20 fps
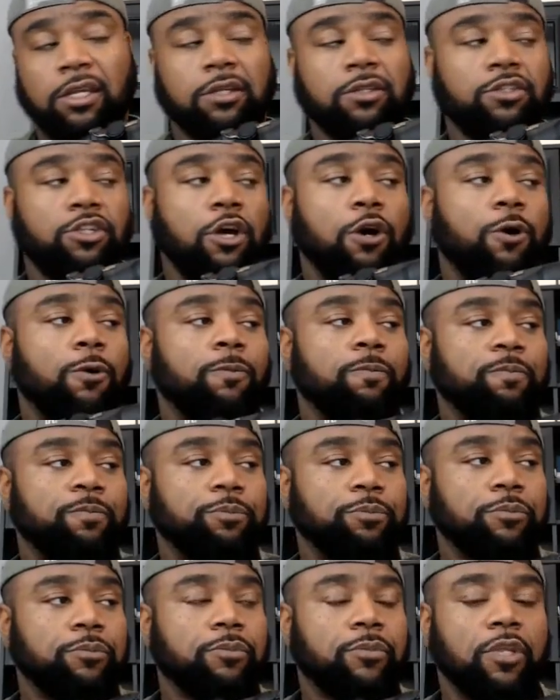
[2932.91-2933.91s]
So,
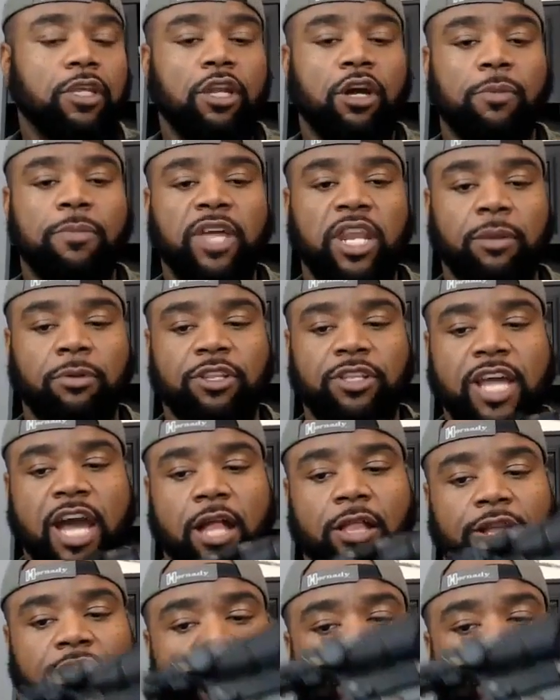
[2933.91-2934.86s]
you know, being able to dial it